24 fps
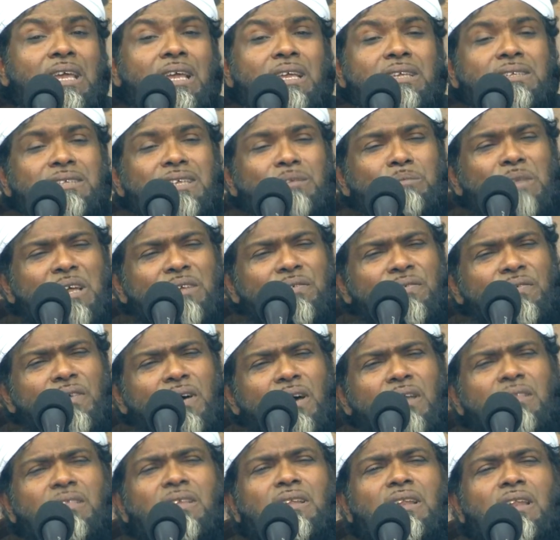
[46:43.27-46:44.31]
He said, my
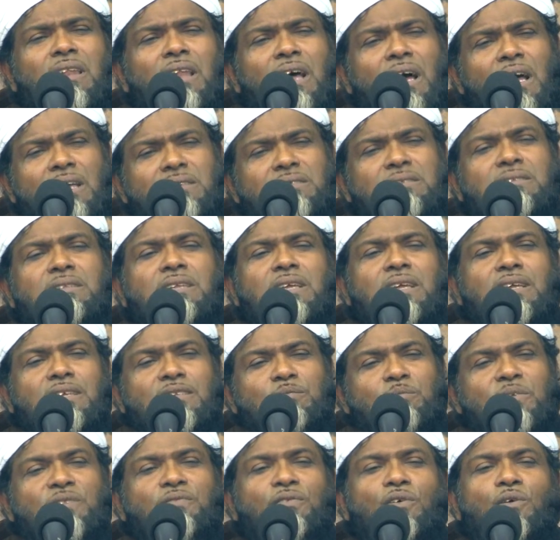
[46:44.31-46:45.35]
father, last days
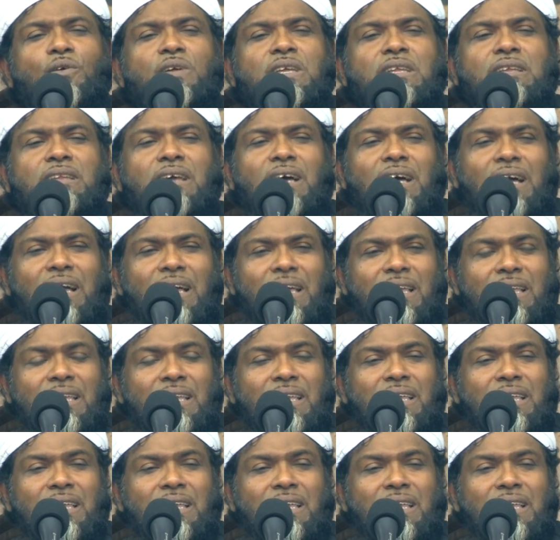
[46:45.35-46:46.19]
before he died,